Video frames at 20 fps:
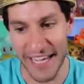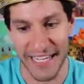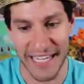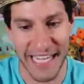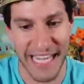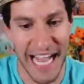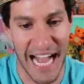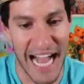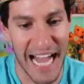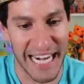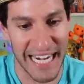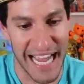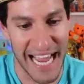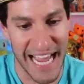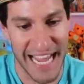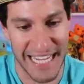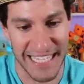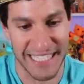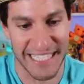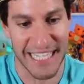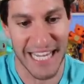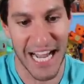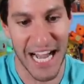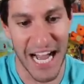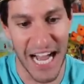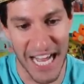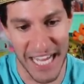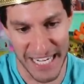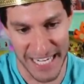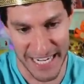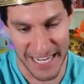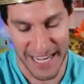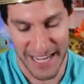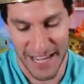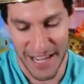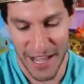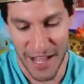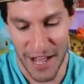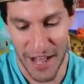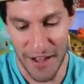and got a ton
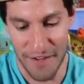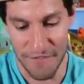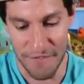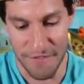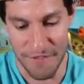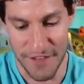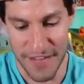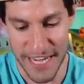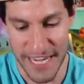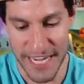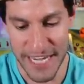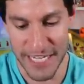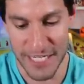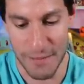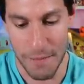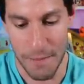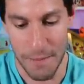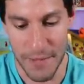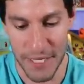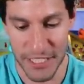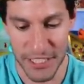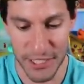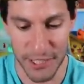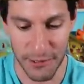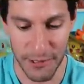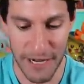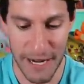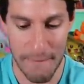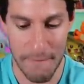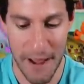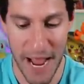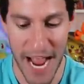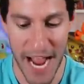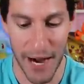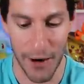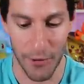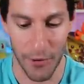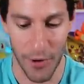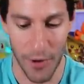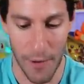of these mystery
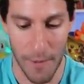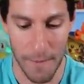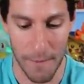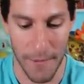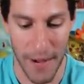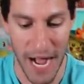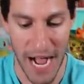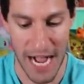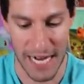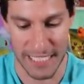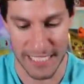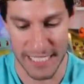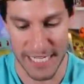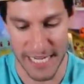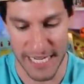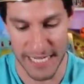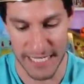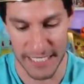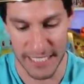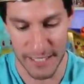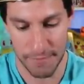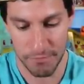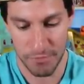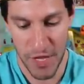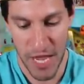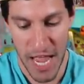power boxes.